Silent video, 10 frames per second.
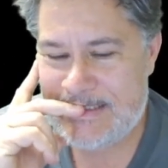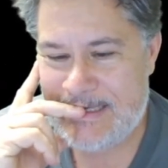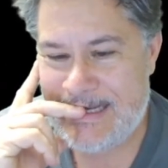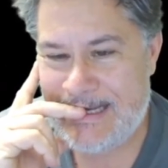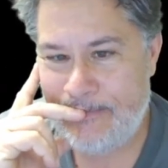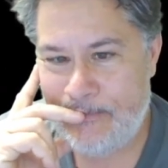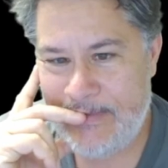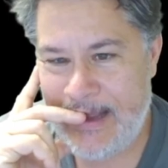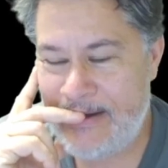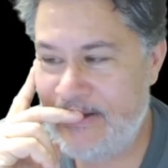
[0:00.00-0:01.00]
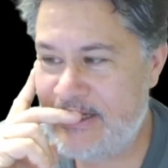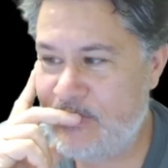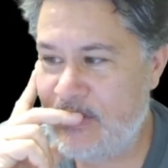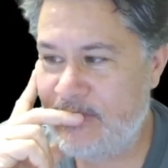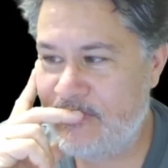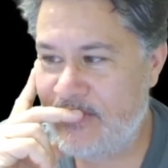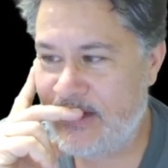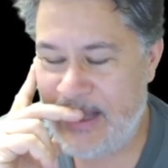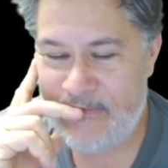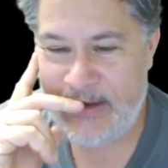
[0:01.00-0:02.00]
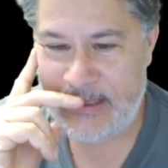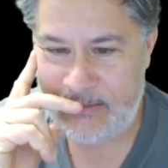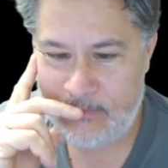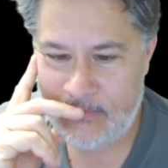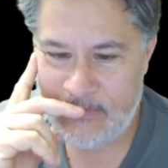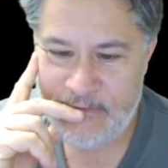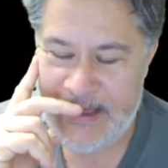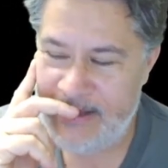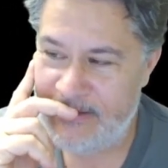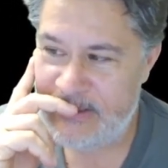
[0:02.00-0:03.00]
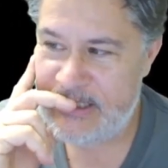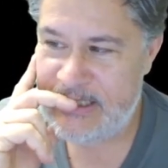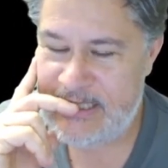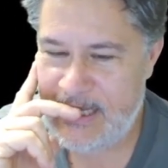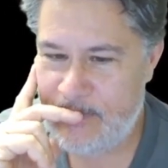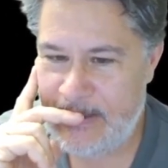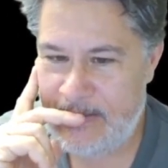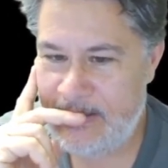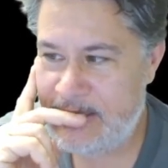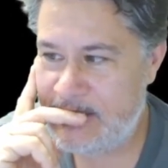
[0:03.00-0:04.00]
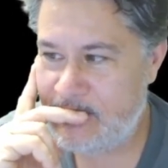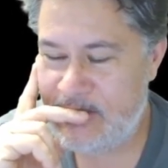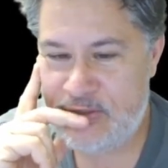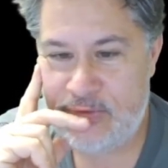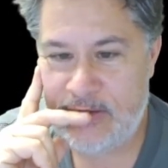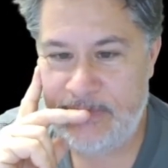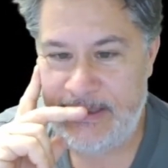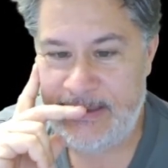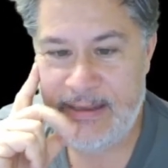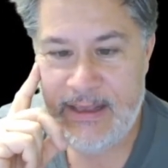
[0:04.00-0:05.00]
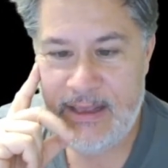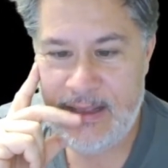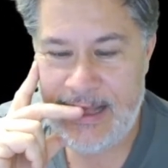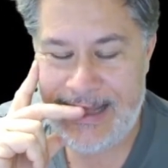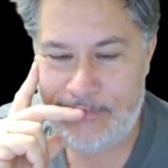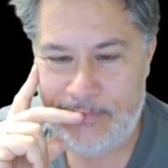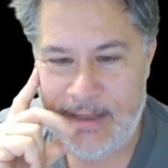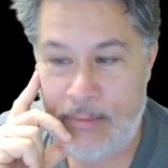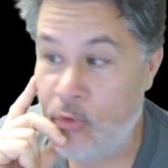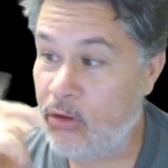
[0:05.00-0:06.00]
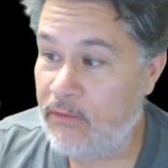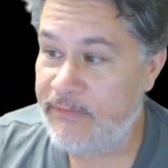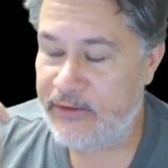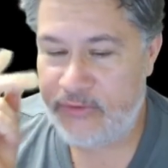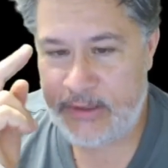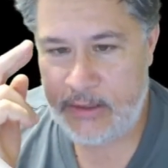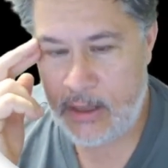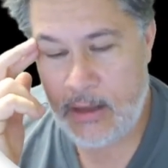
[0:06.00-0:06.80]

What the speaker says: I know this won't really have any value to the team, but at least it would sort of be a moral victory.